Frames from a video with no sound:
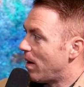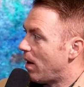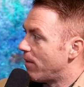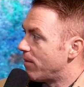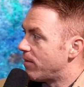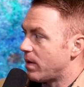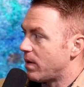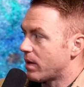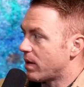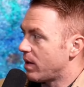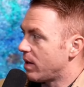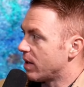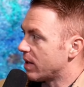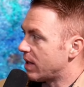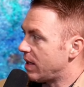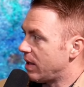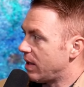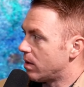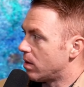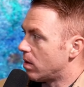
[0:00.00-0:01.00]
very
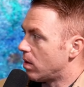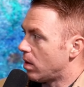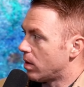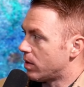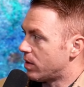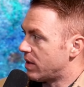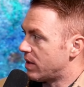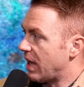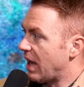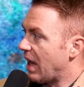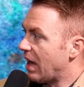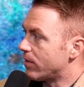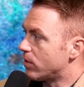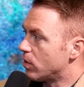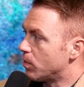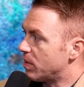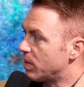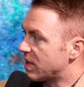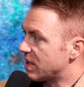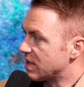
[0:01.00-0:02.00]
again honored to have you
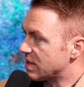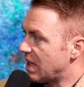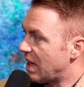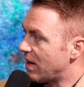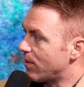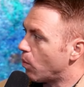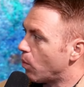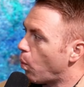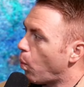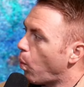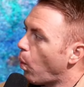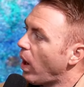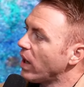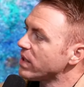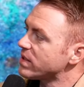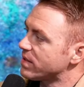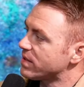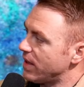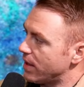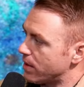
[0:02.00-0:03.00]
because I've
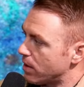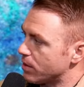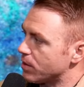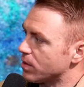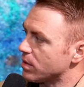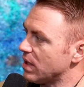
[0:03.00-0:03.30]
watched that on your